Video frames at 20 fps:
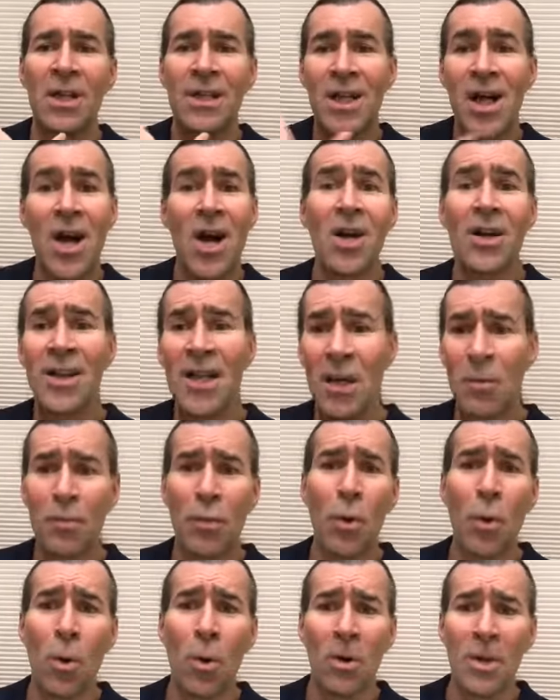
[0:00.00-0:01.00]
talking
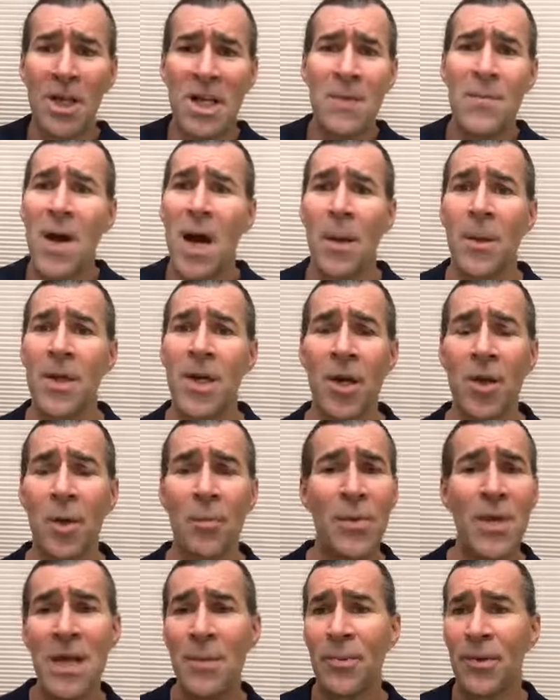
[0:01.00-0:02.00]
poorly about the
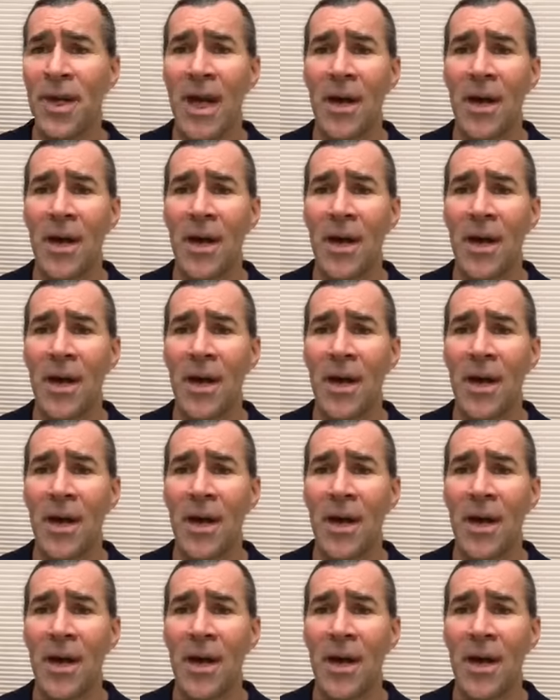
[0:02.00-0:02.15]
other people,